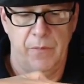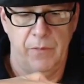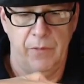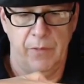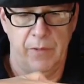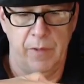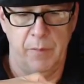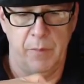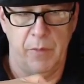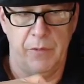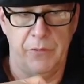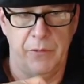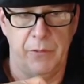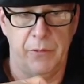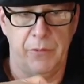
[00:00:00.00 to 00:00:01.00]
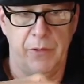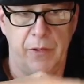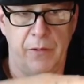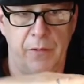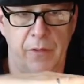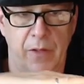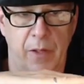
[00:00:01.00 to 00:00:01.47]
So the impulse jewel's
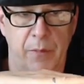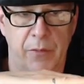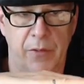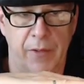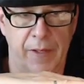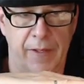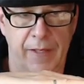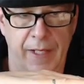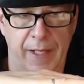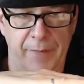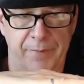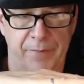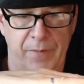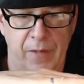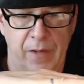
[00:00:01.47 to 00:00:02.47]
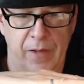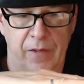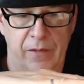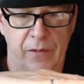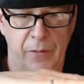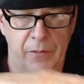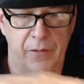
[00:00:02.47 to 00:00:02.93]
here, the arms are like that,
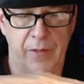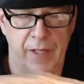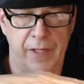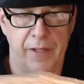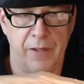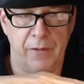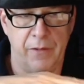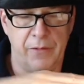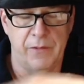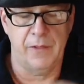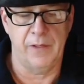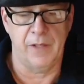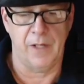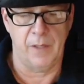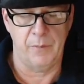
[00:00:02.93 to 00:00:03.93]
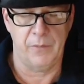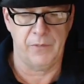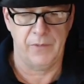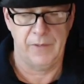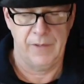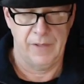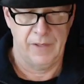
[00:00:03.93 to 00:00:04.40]
so it's 90 degrees to the arms.